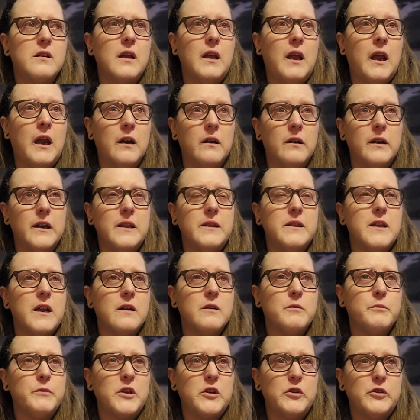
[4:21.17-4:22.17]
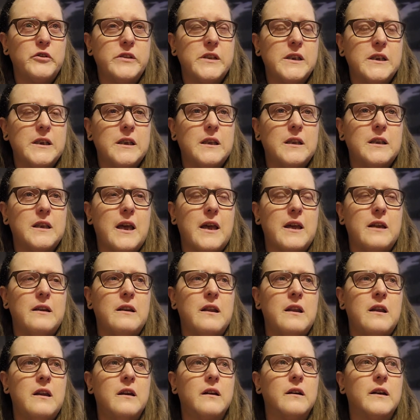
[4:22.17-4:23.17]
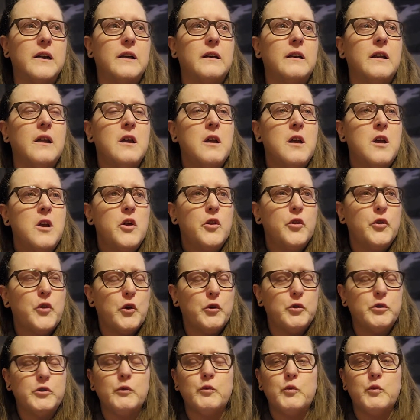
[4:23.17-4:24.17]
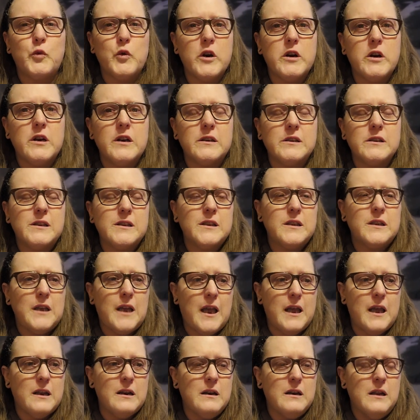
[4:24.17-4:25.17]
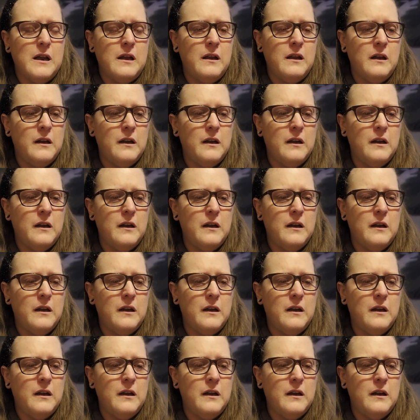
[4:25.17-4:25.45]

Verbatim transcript: Hearing their music and hearing those words and